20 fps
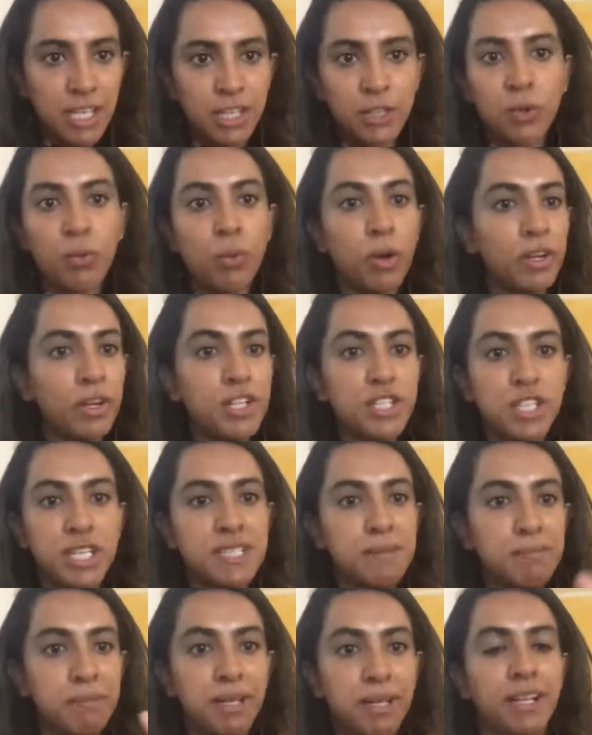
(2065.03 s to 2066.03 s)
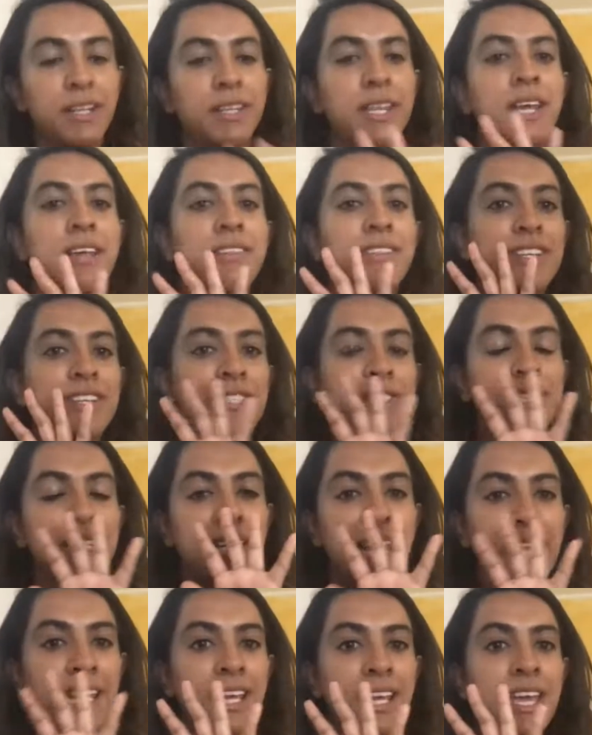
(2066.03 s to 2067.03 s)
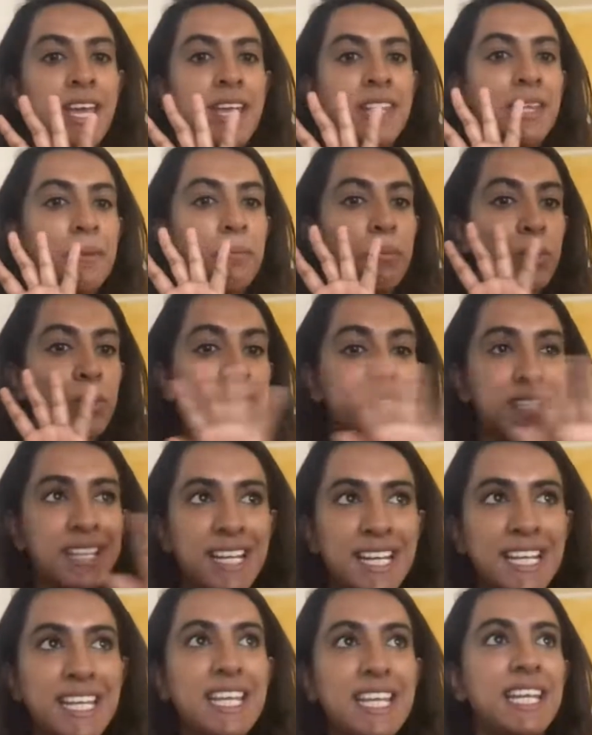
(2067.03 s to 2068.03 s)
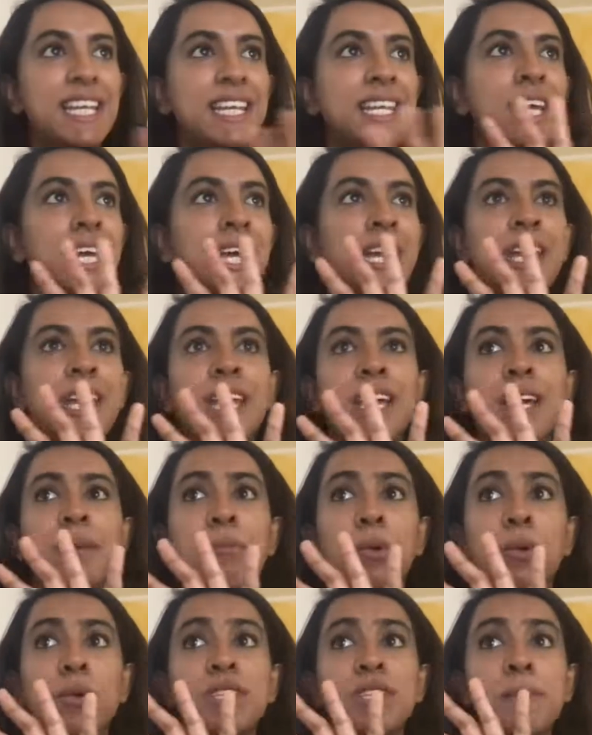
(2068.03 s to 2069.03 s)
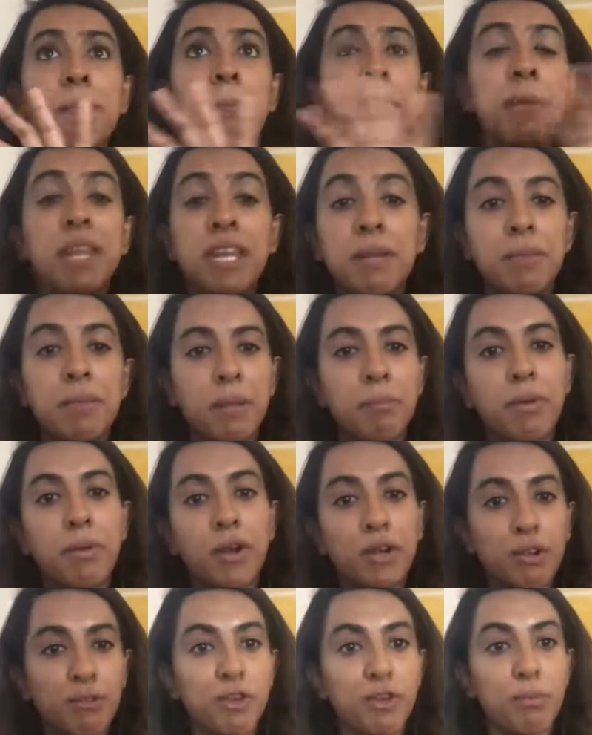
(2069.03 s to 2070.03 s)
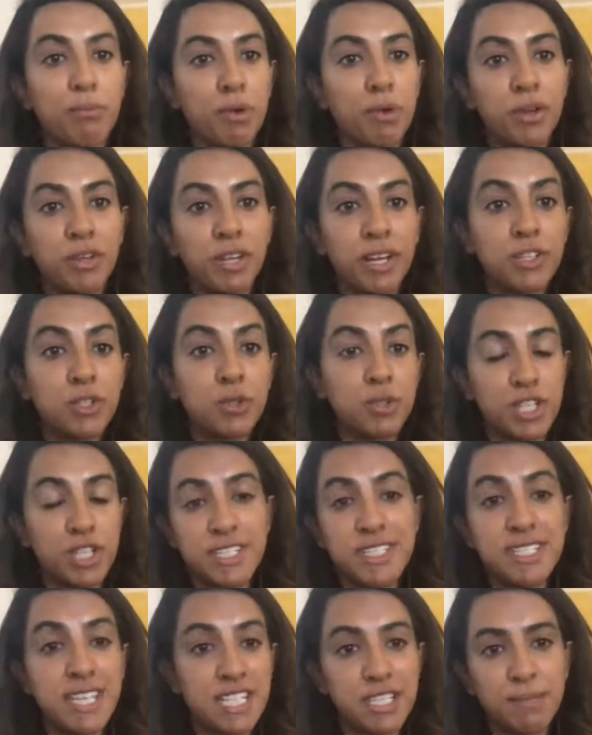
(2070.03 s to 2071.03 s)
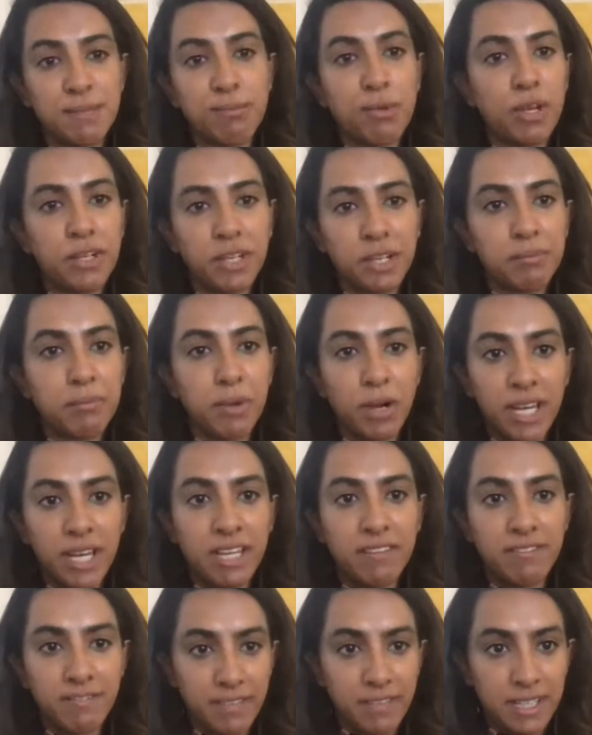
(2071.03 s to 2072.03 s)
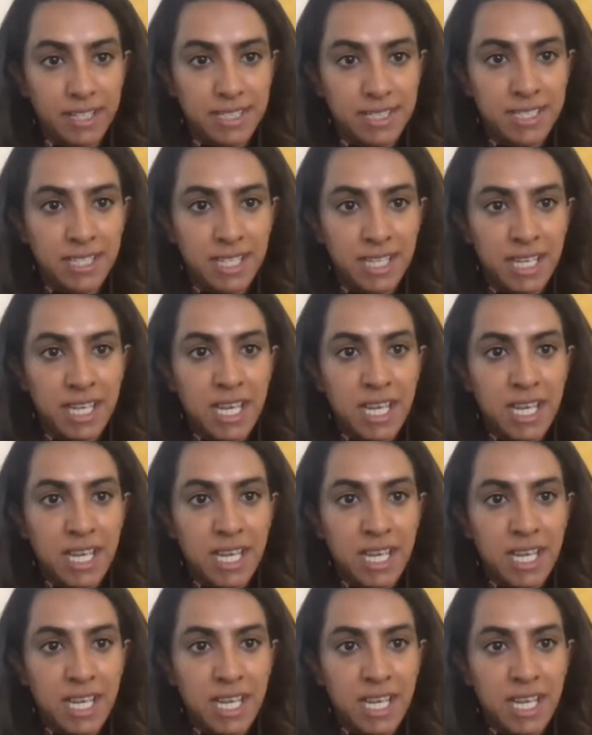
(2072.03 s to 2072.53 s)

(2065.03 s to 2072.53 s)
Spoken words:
You want to just build this, like the most lean, most minimal part of your product to just test product market fit.